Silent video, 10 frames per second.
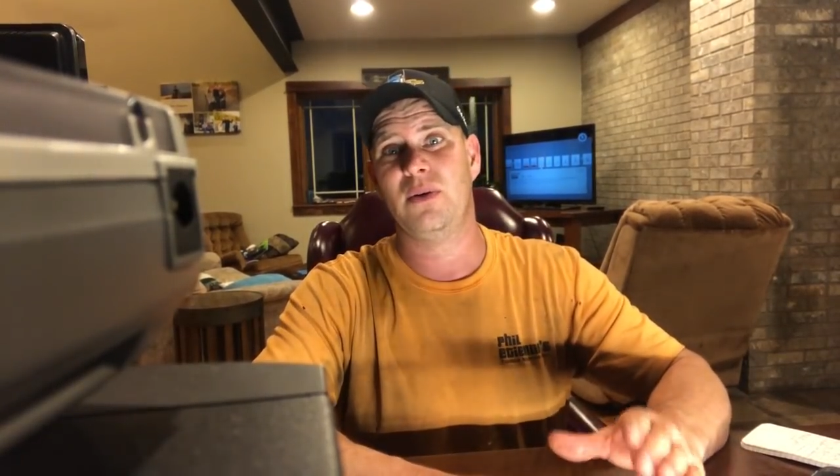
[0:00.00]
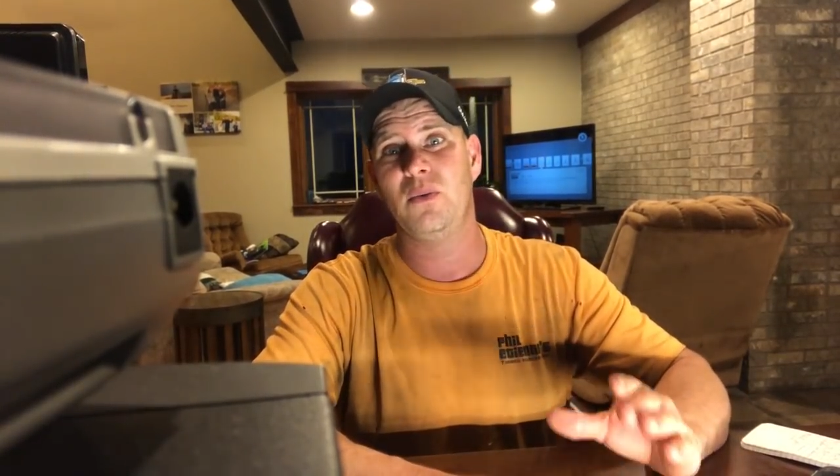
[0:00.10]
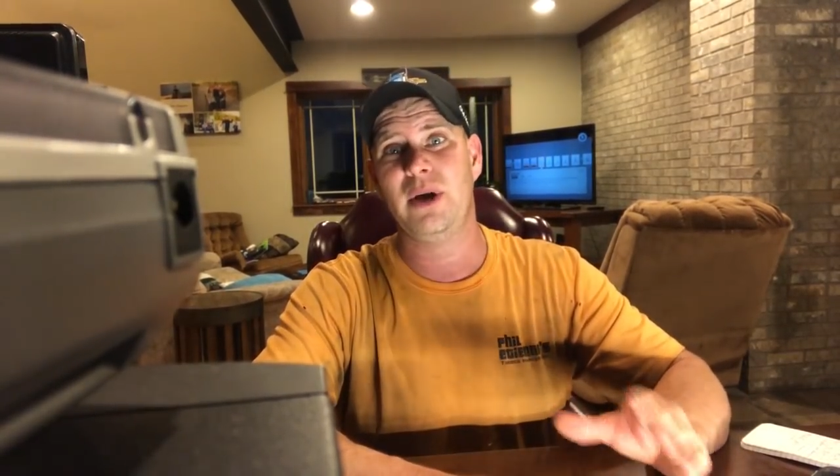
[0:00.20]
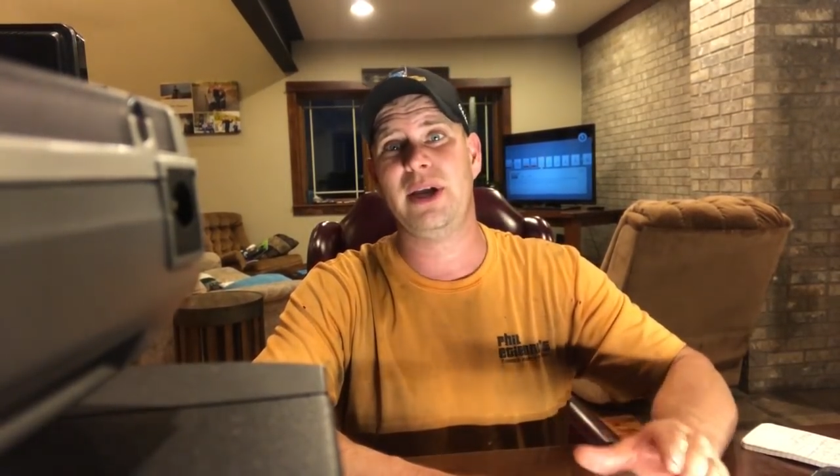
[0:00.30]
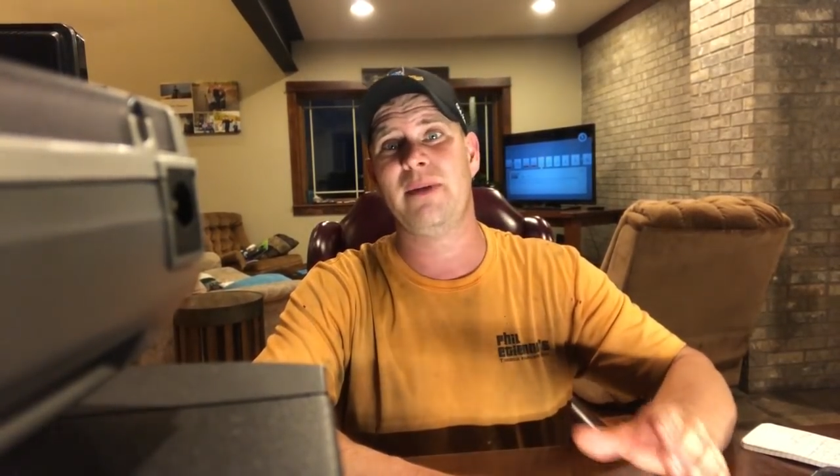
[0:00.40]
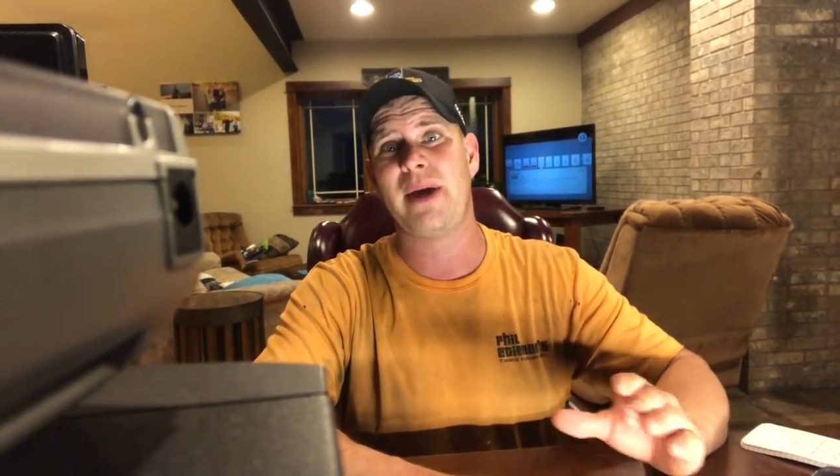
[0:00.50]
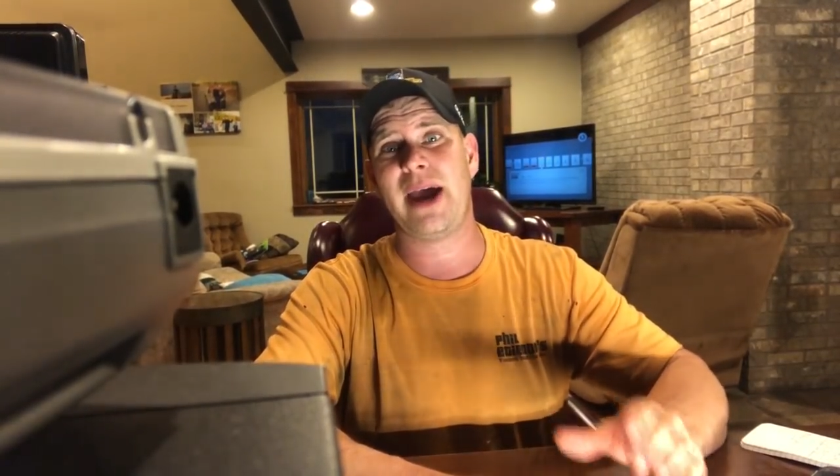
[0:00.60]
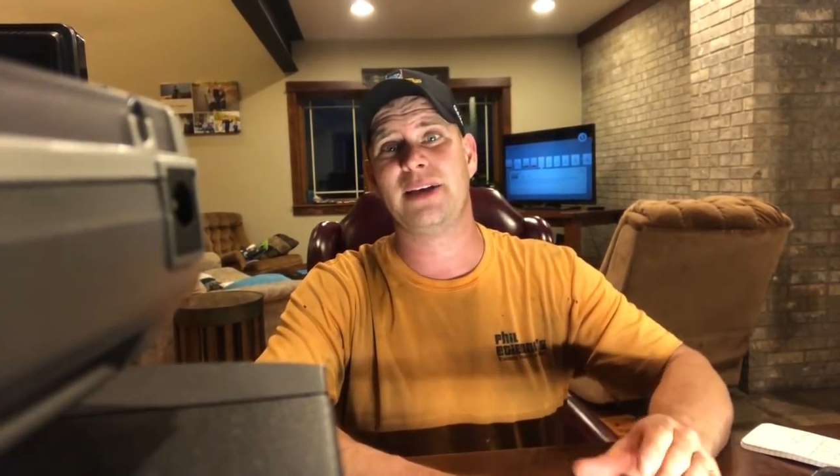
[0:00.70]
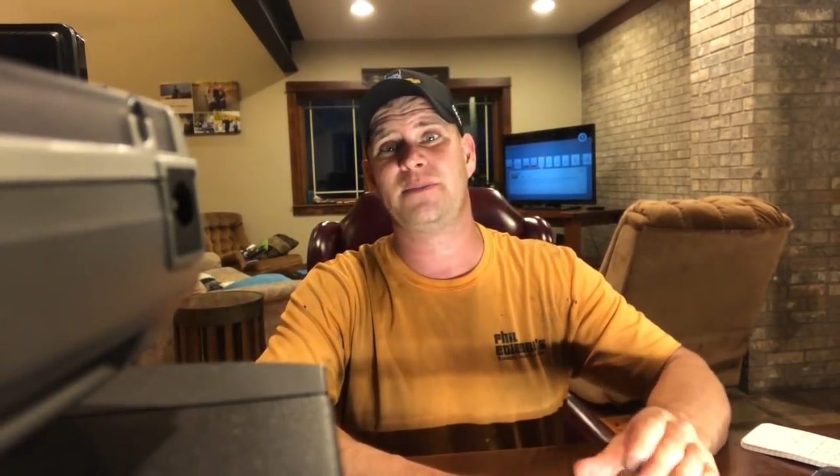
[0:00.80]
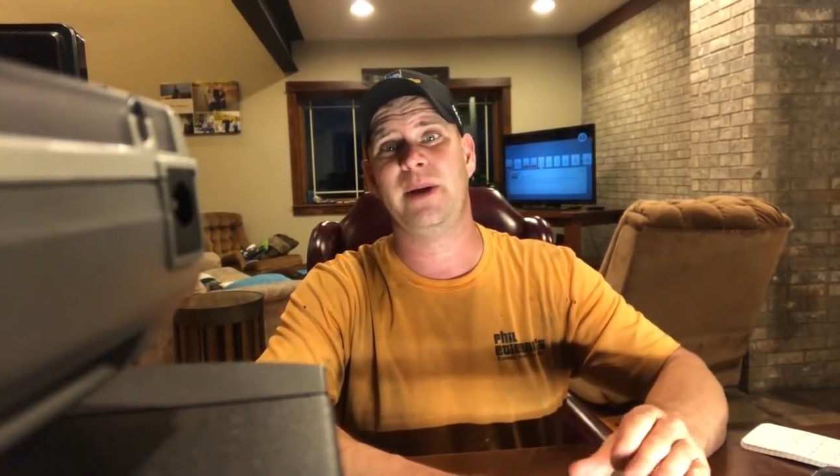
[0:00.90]
William
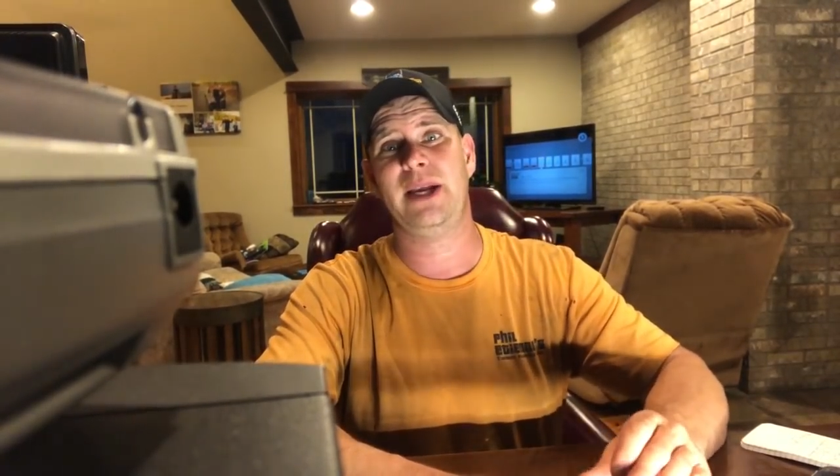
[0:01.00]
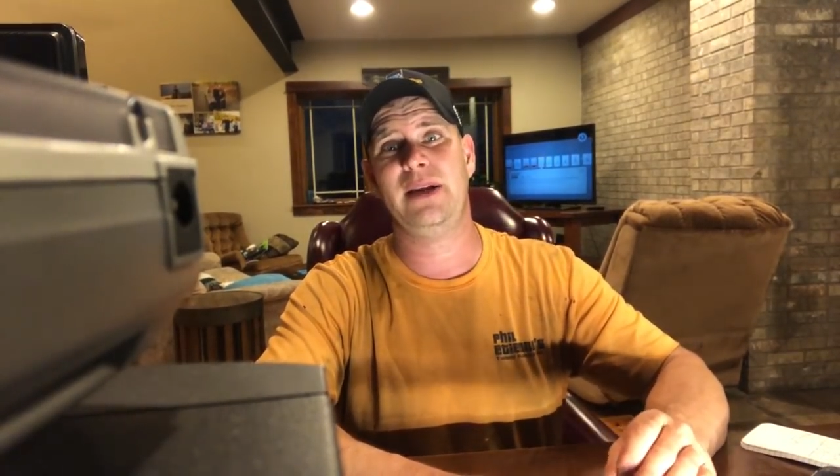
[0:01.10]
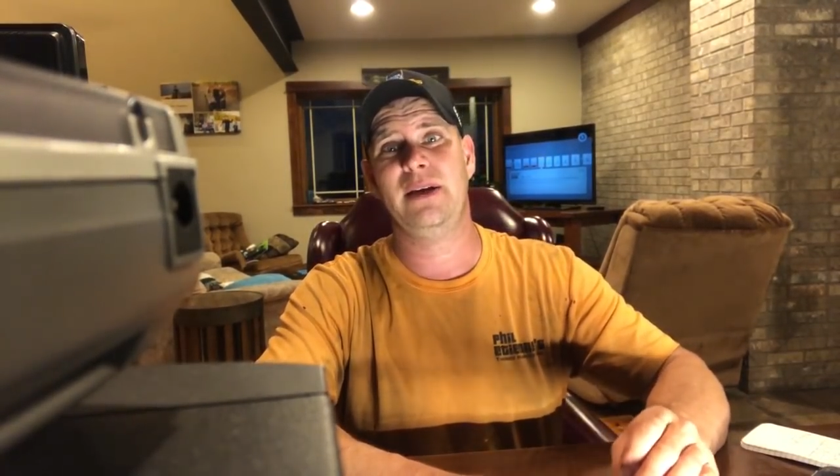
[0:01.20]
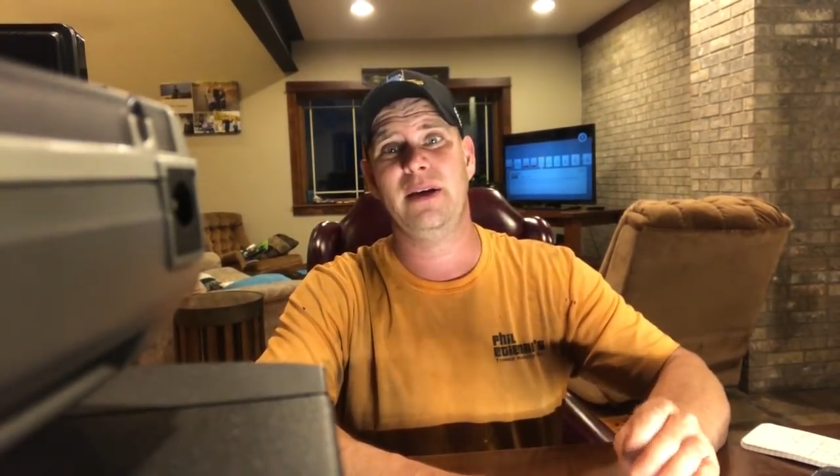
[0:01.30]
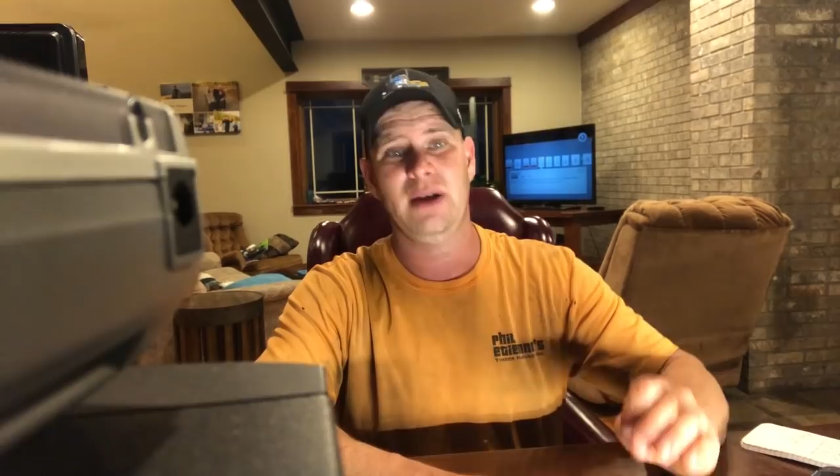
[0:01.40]
asked me,